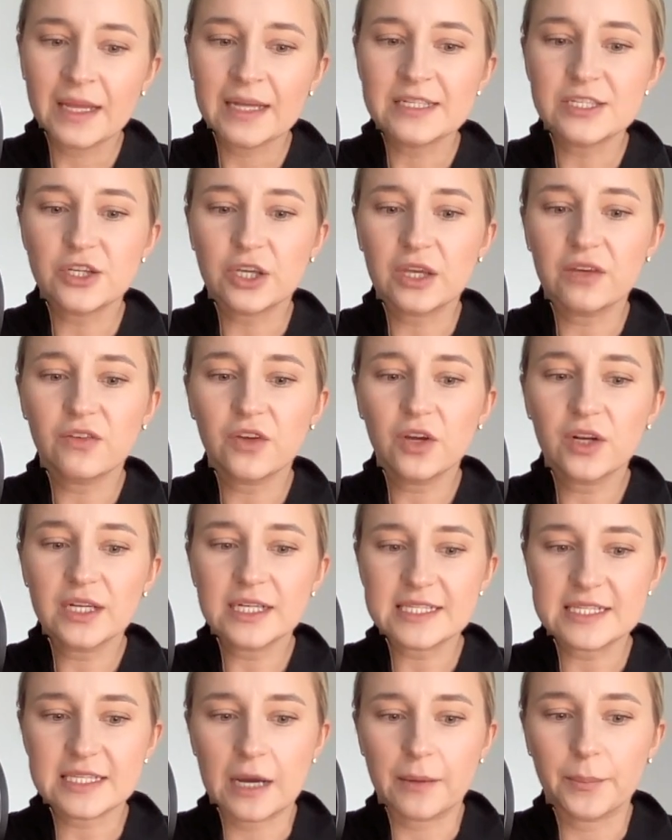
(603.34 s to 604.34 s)
To give you an
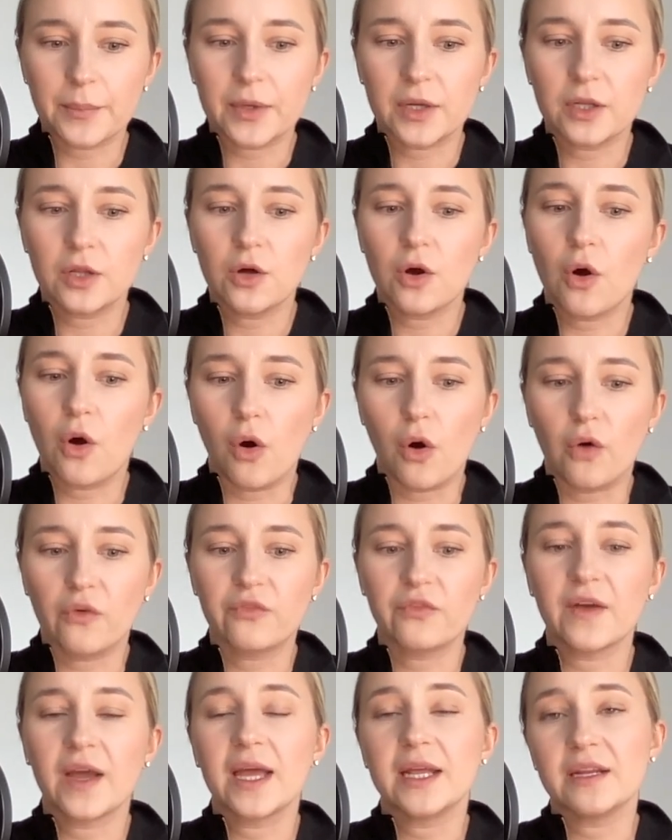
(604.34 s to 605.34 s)
example of
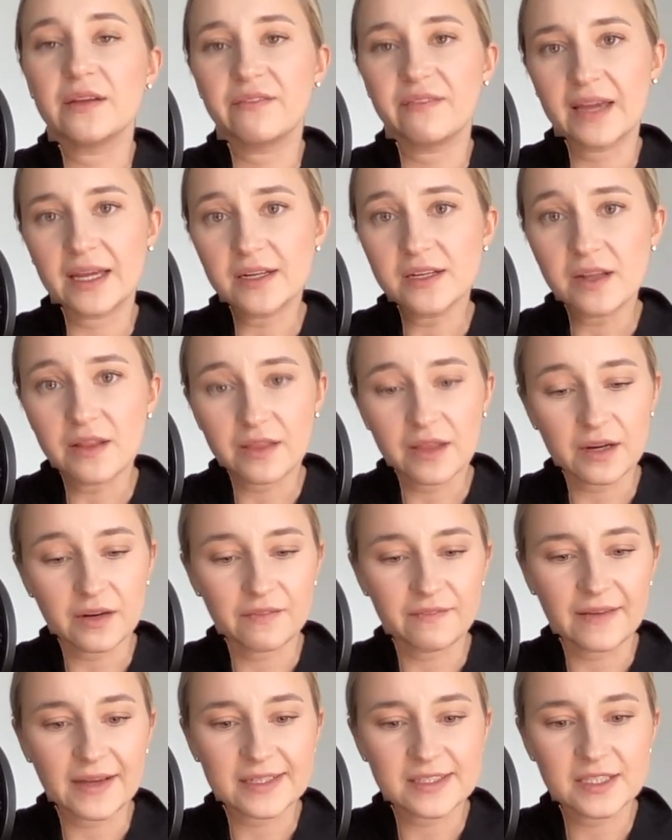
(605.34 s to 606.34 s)
an event that
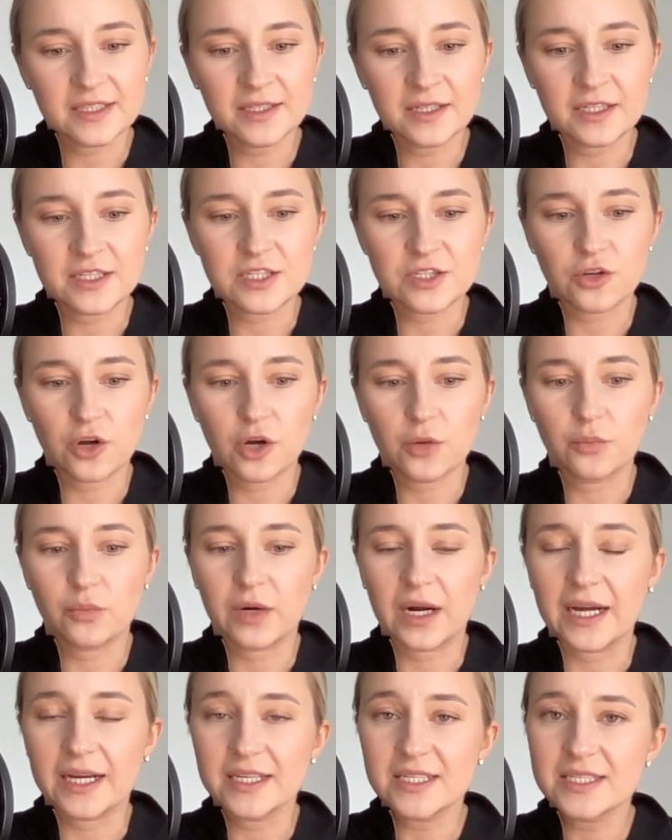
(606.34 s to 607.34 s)
affected a stock
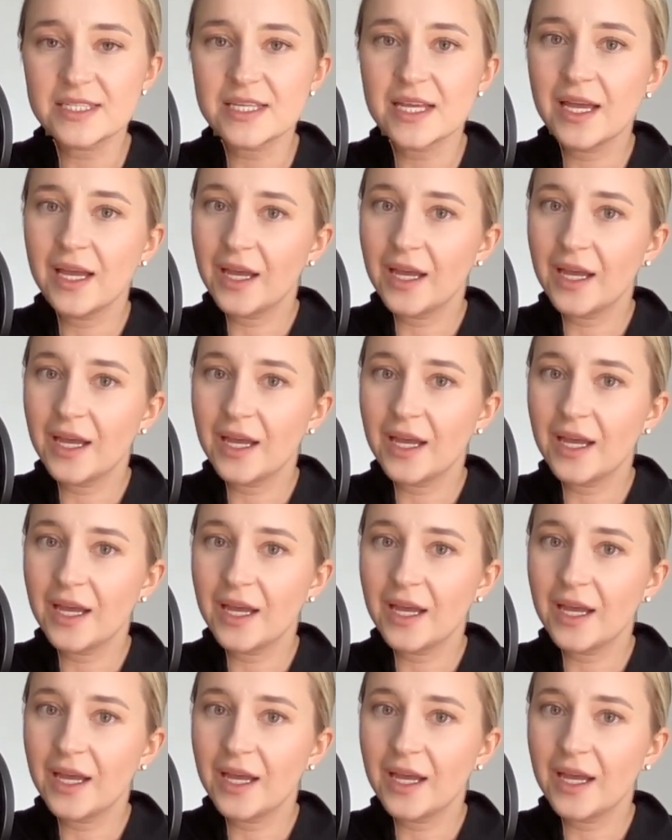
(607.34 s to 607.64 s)
price,